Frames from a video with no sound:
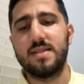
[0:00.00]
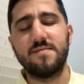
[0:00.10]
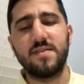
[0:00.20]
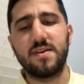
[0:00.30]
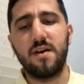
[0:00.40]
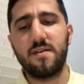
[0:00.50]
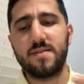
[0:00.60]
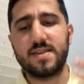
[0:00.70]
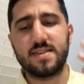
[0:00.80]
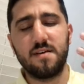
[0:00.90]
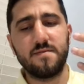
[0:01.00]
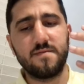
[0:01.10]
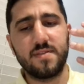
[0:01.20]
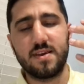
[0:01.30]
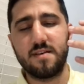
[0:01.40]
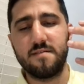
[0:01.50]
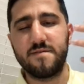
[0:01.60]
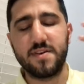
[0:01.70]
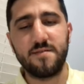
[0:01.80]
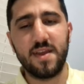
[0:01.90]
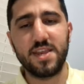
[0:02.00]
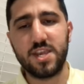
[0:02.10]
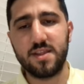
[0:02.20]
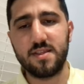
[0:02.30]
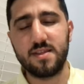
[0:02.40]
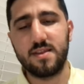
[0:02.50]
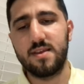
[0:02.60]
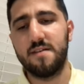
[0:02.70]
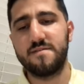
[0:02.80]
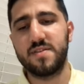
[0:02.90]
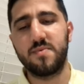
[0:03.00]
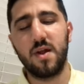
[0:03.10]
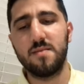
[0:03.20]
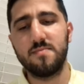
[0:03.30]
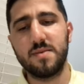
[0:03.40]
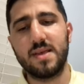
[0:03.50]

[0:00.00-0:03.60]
regardless of the configuration of the problem,